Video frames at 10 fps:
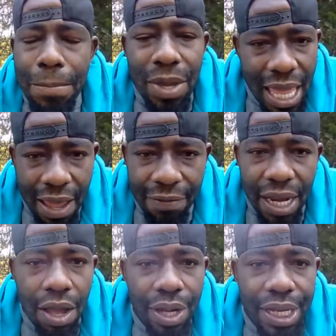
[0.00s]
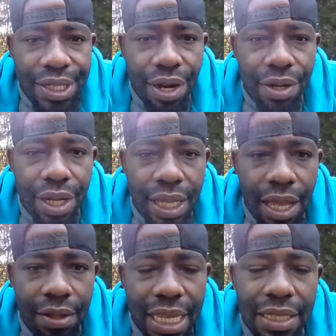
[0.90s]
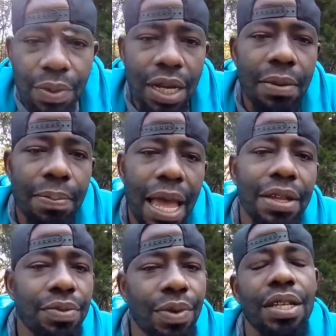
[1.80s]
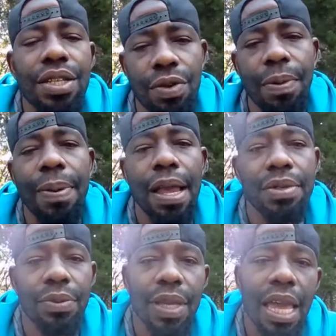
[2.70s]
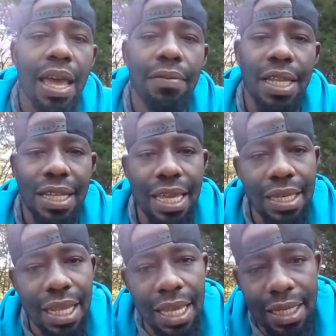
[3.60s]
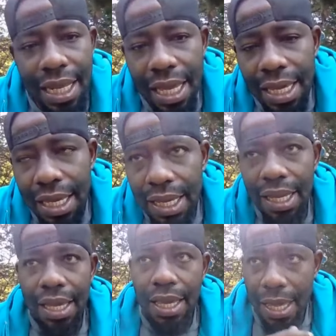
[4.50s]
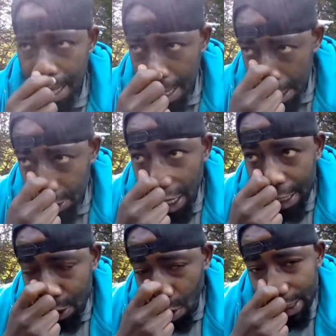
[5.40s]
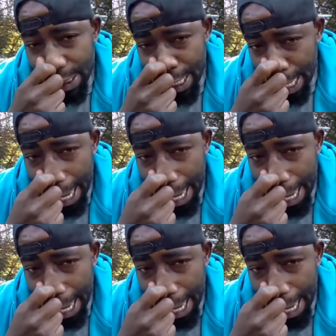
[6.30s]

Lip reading: We have it all internally, y'all. That's one of the power. That's one of the superpowers that we have, that they try as hard as they